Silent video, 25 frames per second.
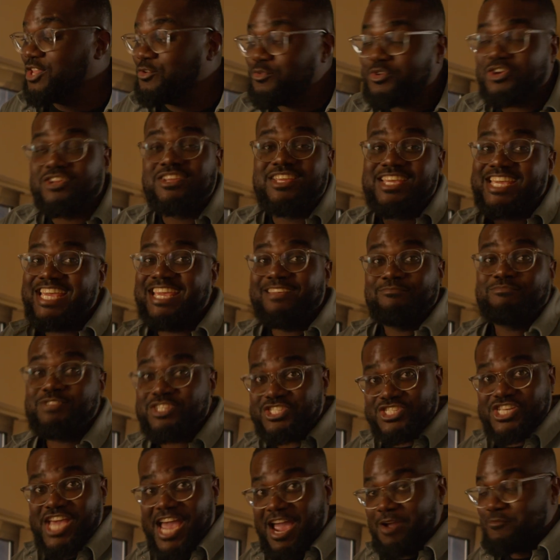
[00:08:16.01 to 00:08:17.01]
You can keep
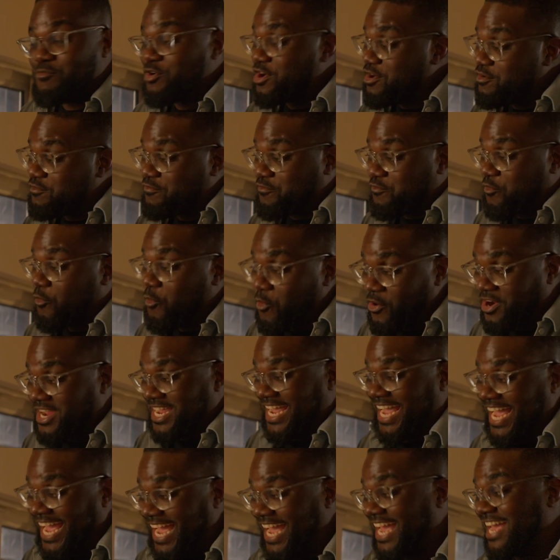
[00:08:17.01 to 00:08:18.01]
this camera in
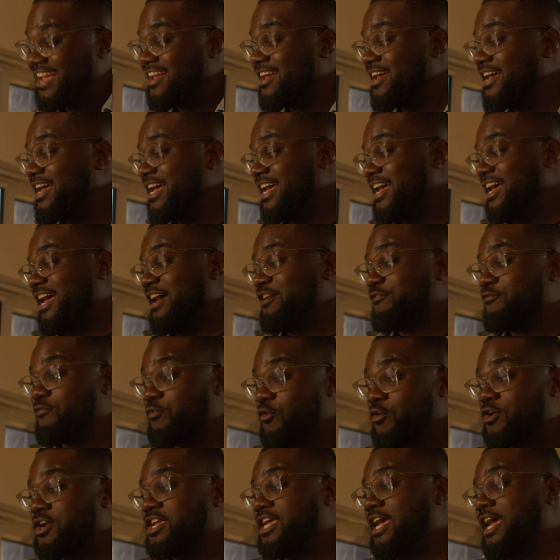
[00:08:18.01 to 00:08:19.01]
4K, and
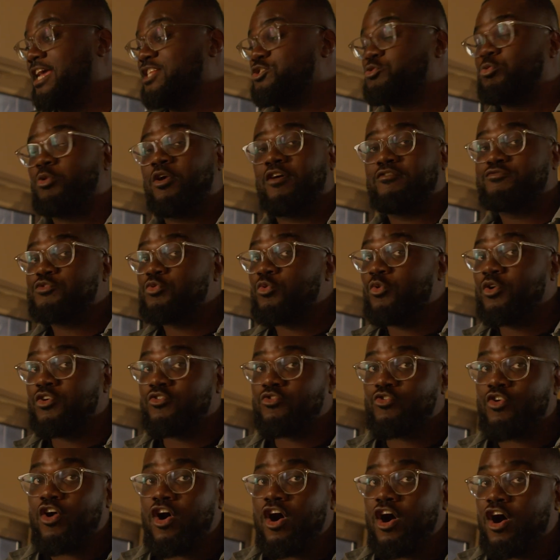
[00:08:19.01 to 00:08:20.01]
4K
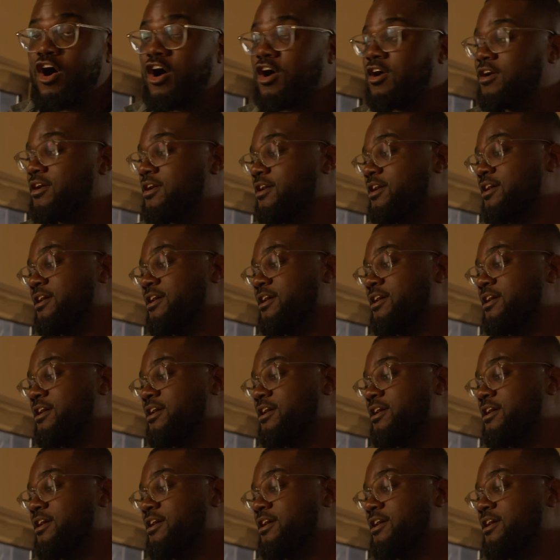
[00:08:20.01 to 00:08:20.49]
12:1 RAW